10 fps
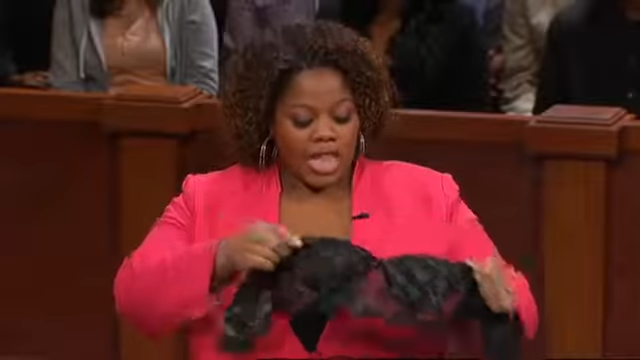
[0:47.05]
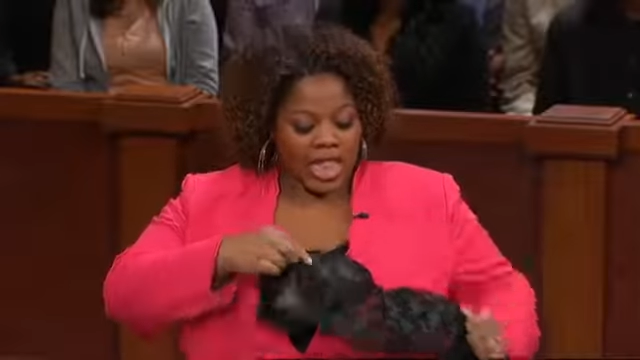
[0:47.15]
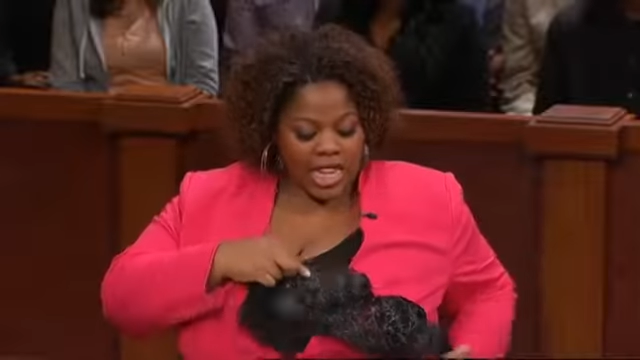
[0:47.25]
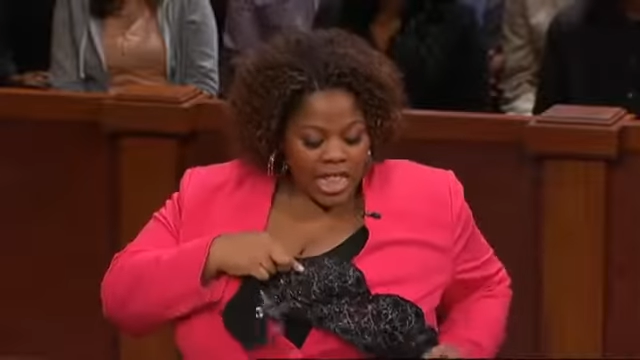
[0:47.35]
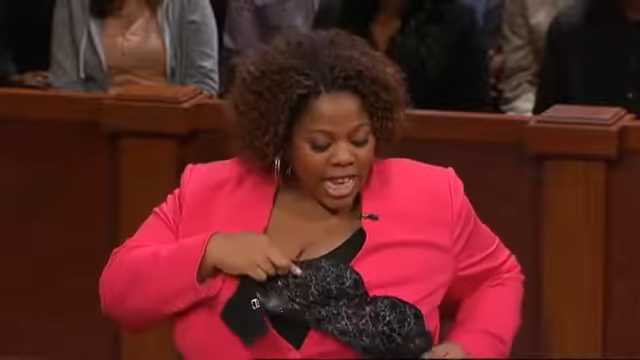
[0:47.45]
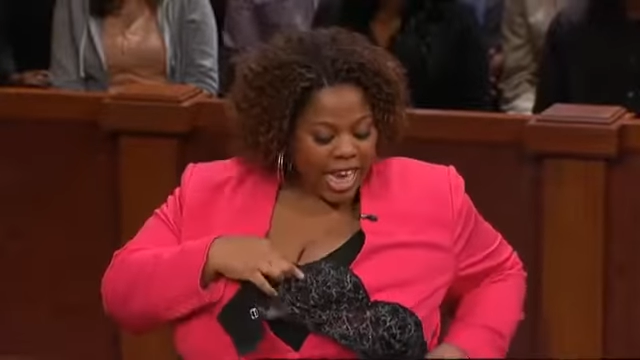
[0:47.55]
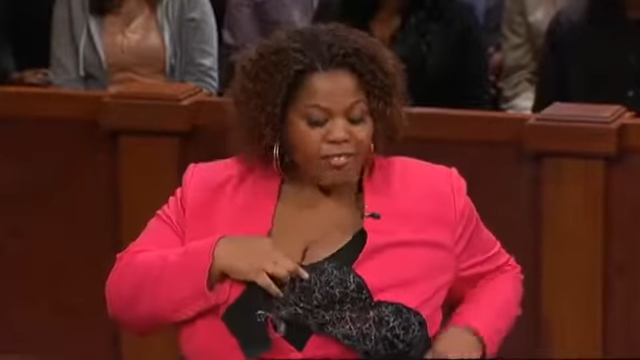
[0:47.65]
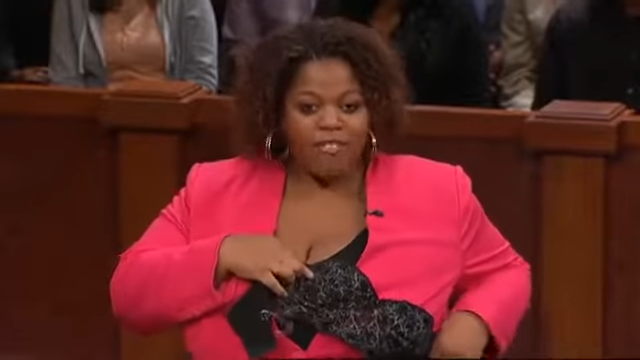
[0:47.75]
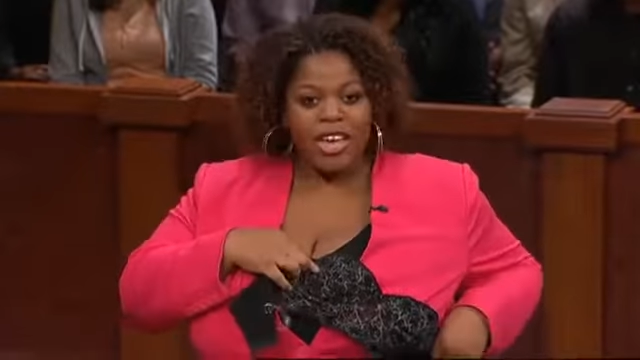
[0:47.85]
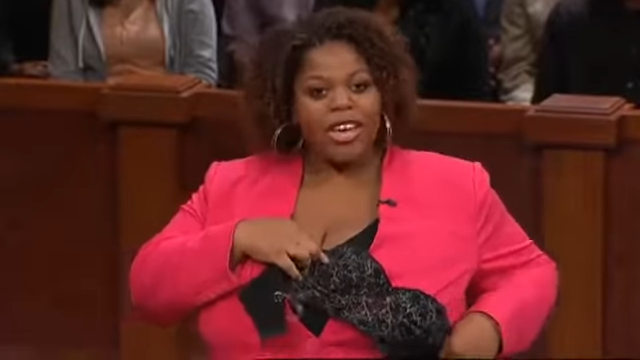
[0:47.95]
This
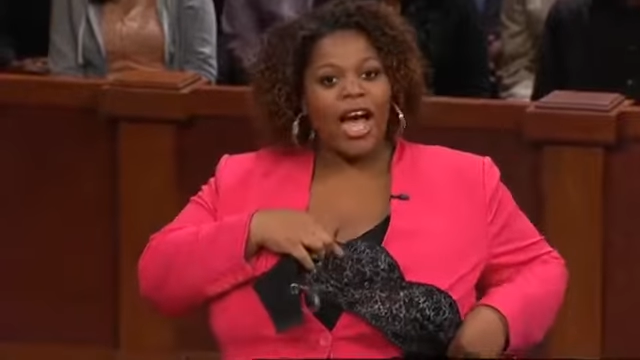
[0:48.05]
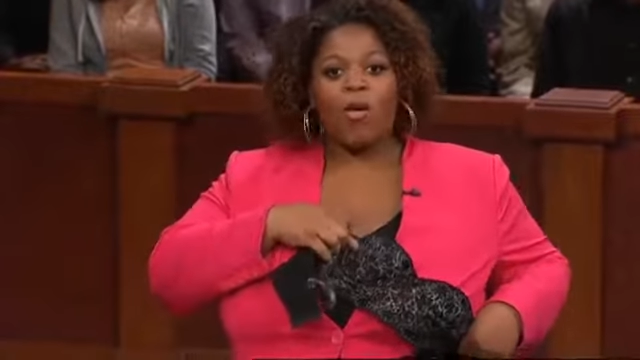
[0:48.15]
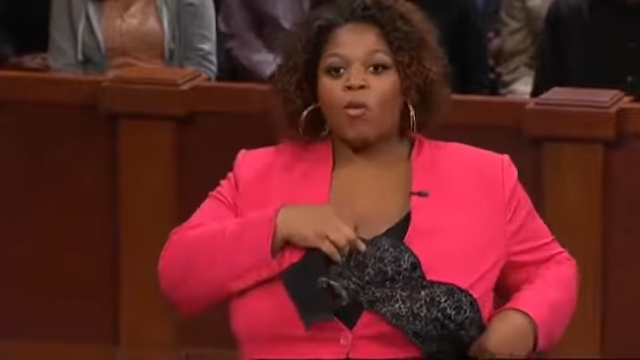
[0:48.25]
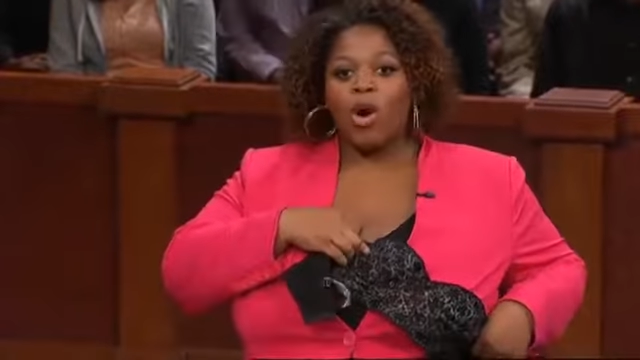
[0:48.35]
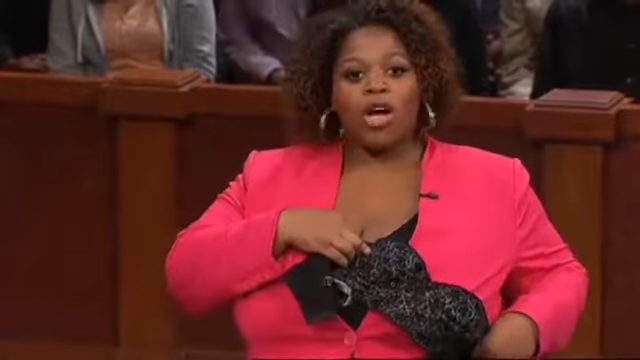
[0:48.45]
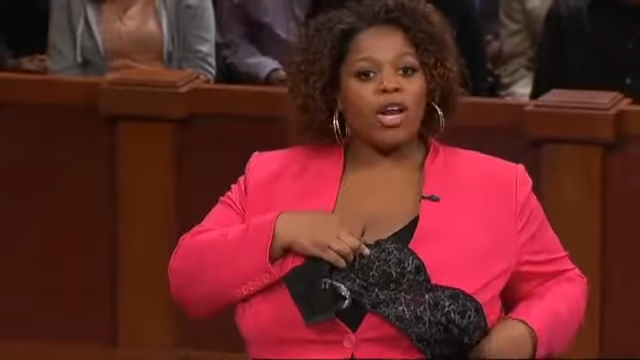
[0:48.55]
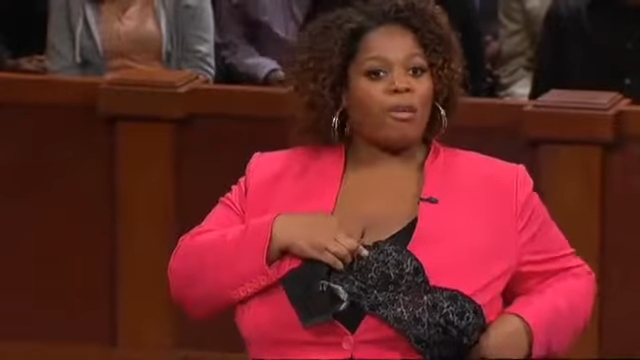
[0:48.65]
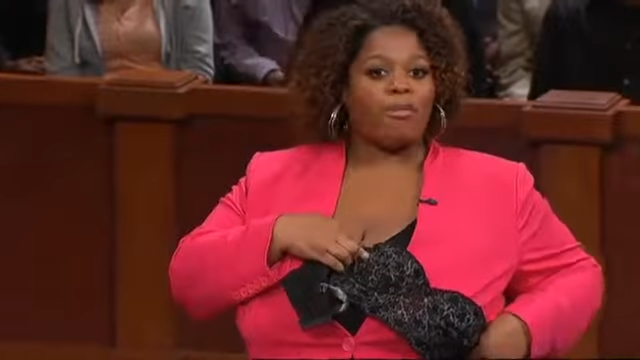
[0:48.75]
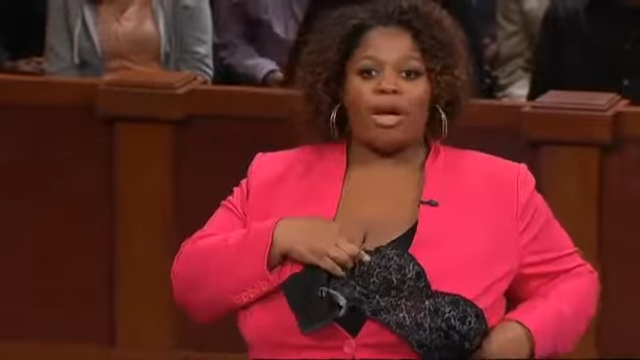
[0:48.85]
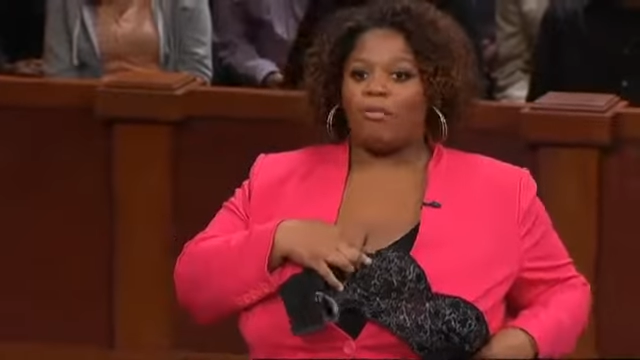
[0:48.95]
can't fit one of
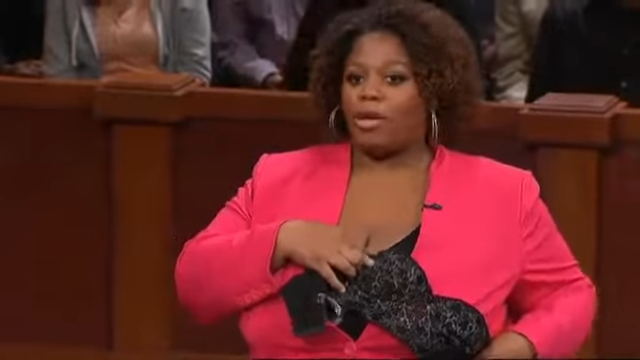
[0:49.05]
my